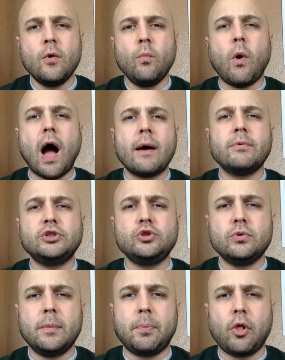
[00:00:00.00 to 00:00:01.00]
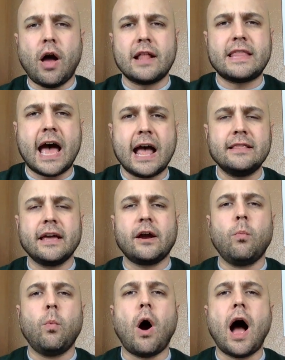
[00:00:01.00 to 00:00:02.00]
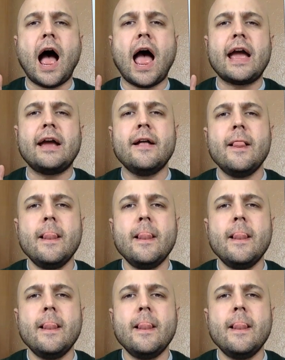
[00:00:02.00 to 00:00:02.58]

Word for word: Why would you applaud that? Like, why...